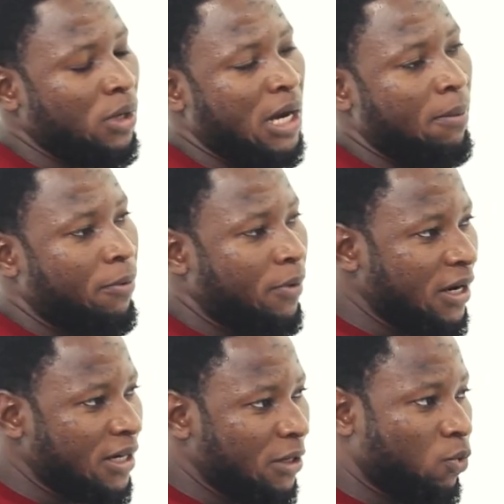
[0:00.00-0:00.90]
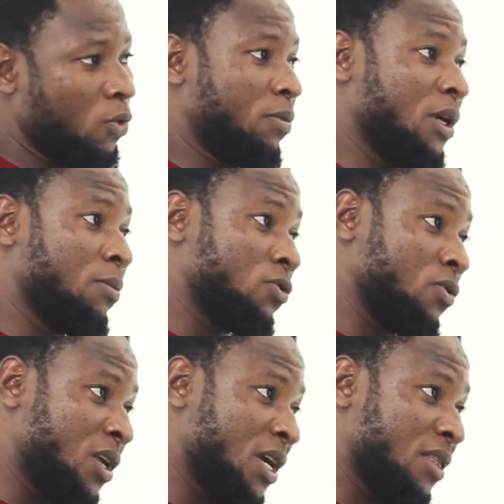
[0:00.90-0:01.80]
we are praying that we'll be able to
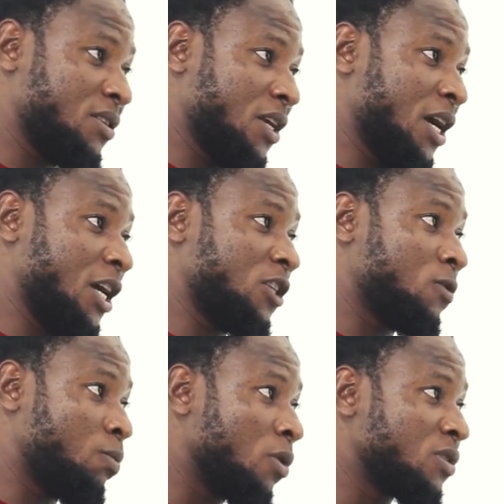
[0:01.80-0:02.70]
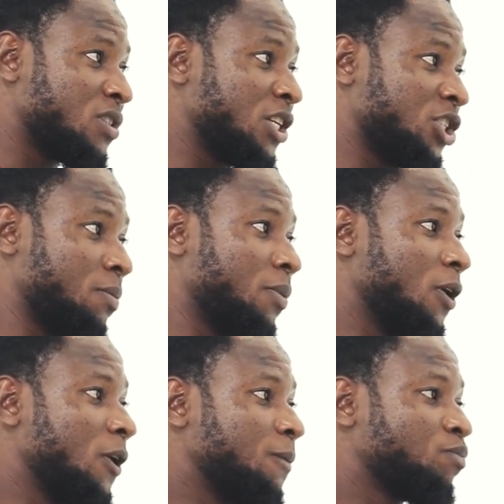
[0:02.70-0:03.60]
get uh, sponsorship
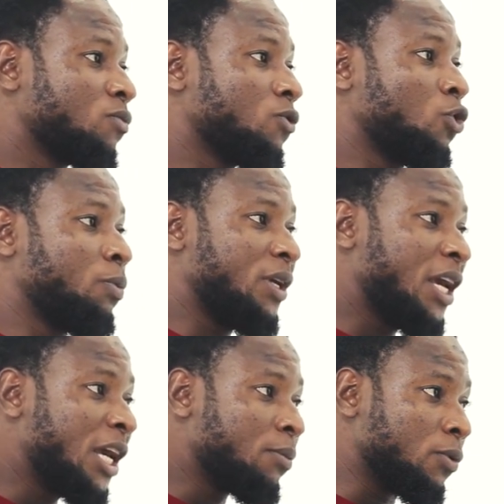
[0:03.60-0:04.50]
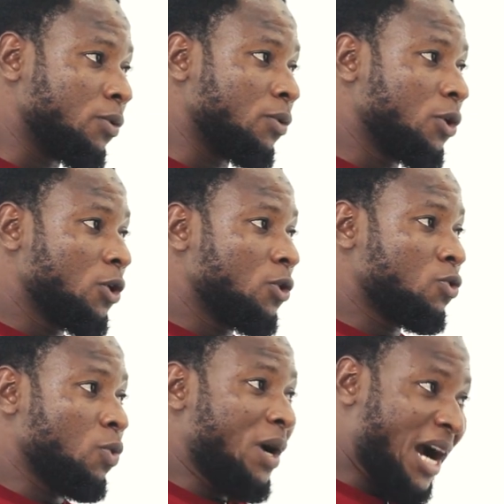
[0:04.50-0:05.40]
to be able
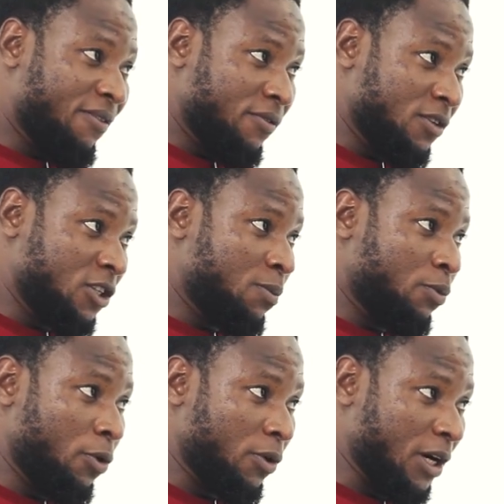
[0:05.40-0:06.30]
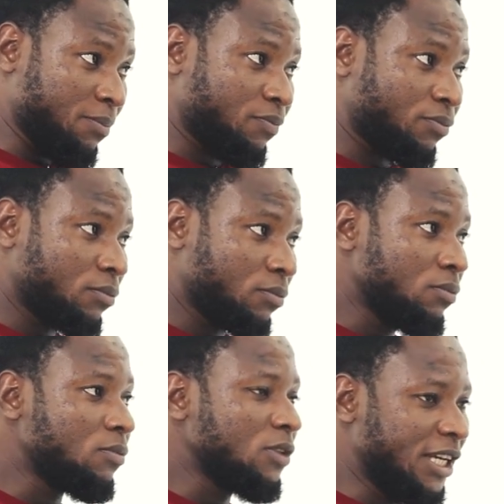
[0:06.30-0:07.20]
to have this program. Yeah.
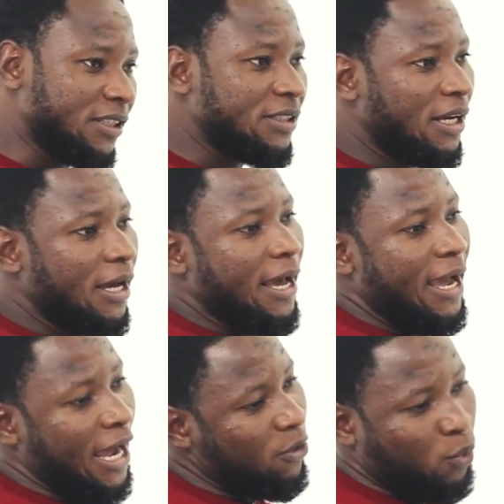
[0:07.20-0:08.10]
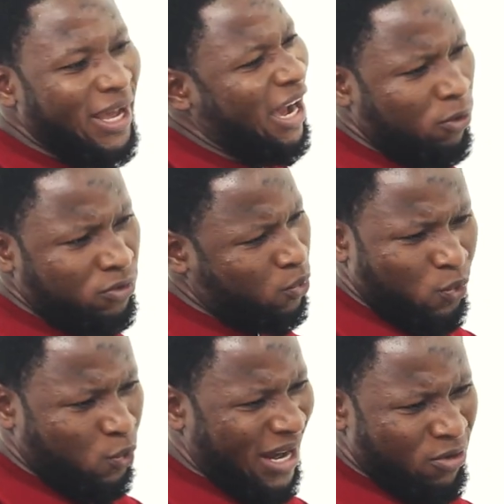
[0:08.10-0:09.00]
Yes. And we are, also,
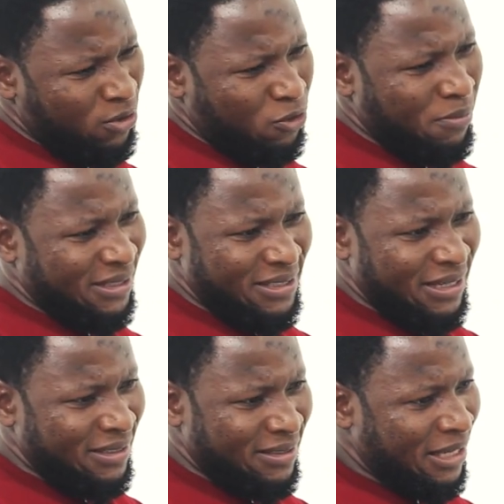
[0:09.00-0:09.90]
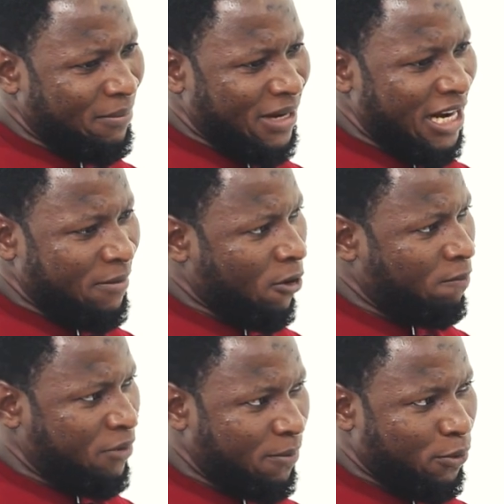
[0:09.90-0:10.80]
we are going to maintain the same caliber
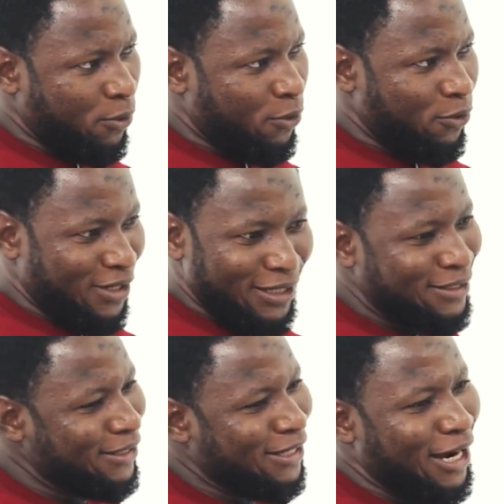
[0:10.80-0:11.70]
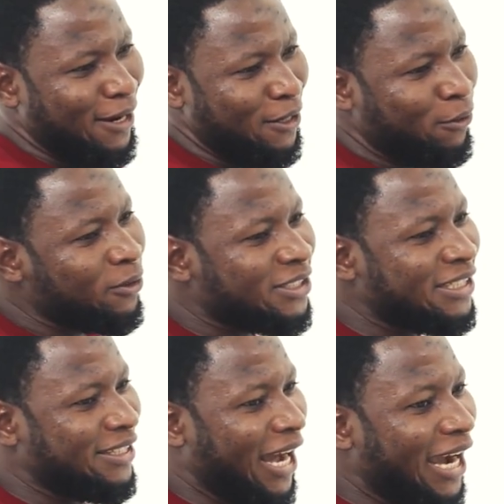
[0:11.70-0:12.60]
of people that mm-hmm. did uh,
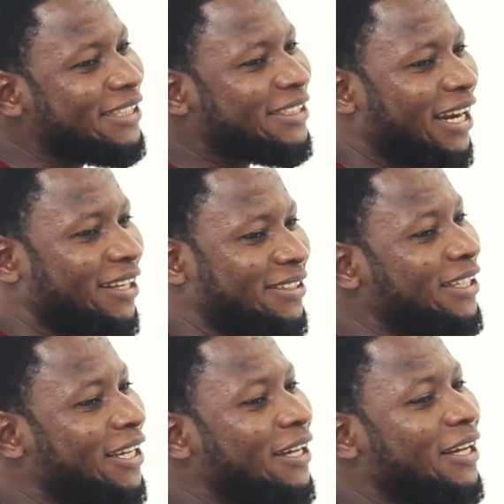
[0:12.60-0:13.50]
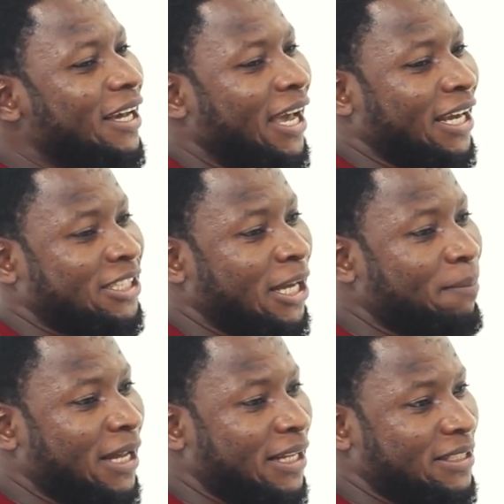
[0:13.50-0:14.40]
Erosini Night last mm-hmm. year,
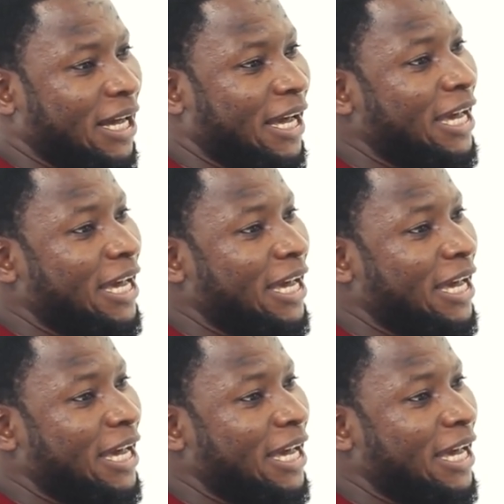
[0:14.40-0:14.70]
except that uh,